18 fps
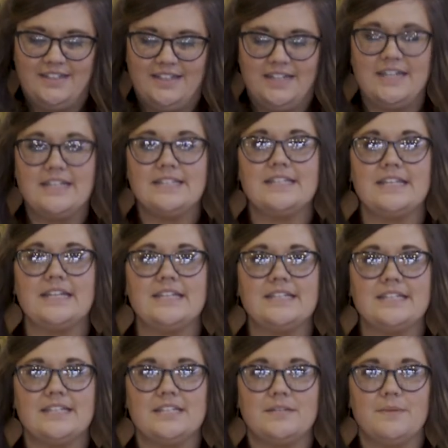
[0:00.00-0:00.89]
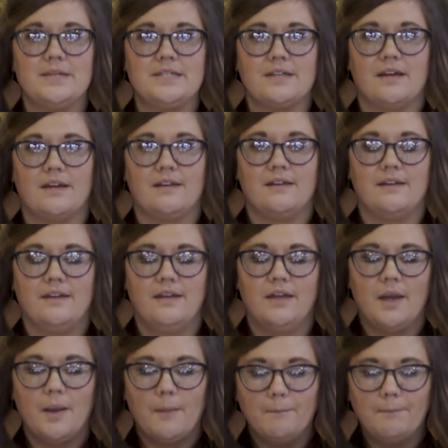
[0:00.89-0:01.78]
is easy to be done.
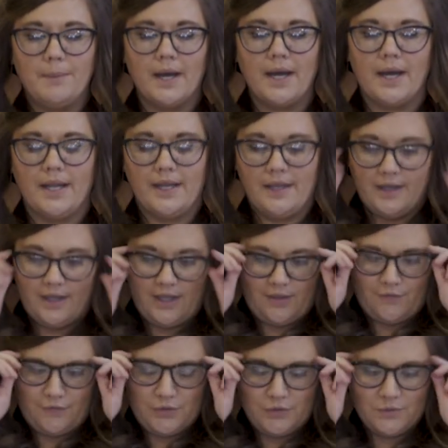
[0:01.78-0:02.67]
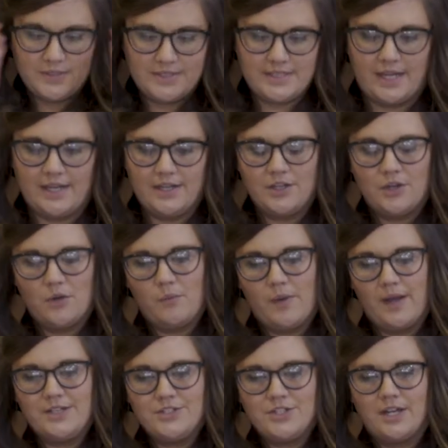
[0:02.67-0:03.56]
But if you say, you know
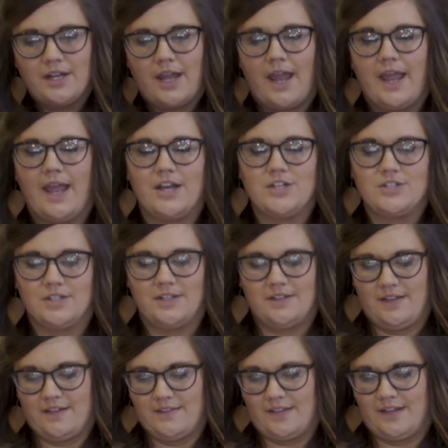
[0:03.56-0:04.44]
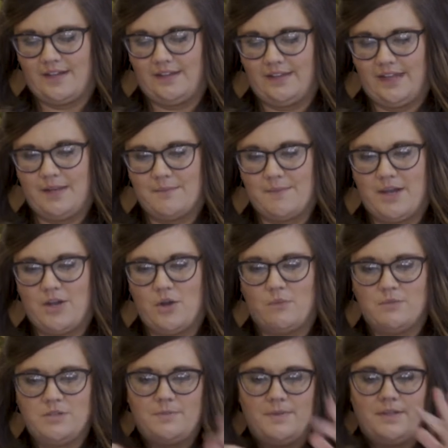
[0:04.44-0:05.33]
what, Jen, I actually think that I like my
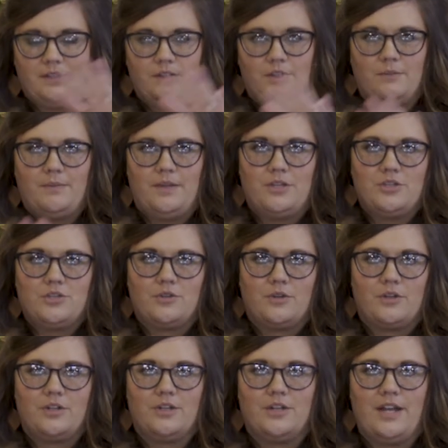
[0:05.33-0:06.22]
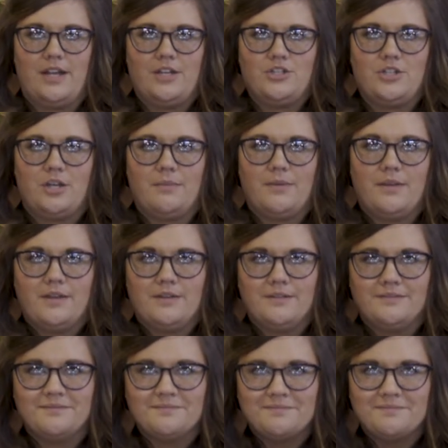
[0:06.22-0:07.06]
gnome to be a little bit shorter and chubbier.